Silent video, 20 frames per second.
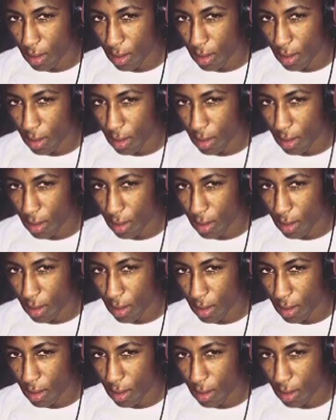
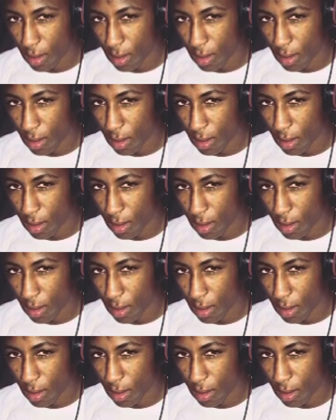
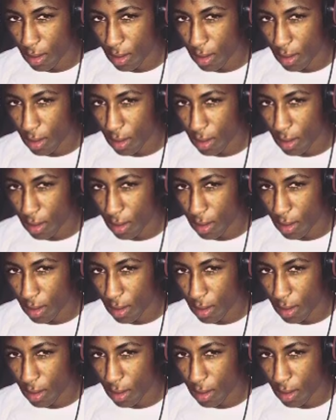(silent)